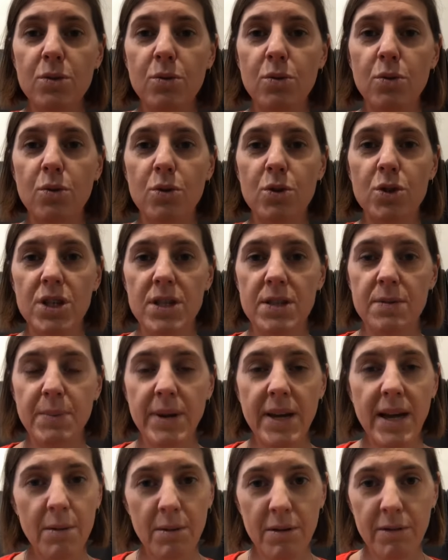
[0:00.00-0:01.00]
or just
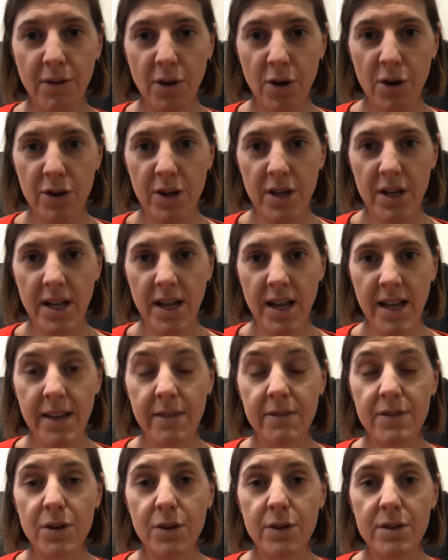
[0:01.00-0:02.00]
pick up the phone and
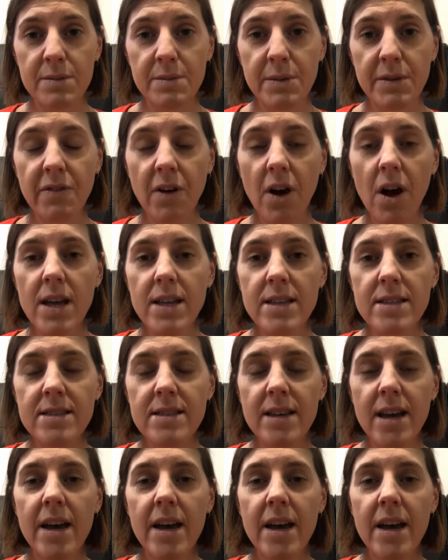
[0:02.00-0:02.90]
give you some advice.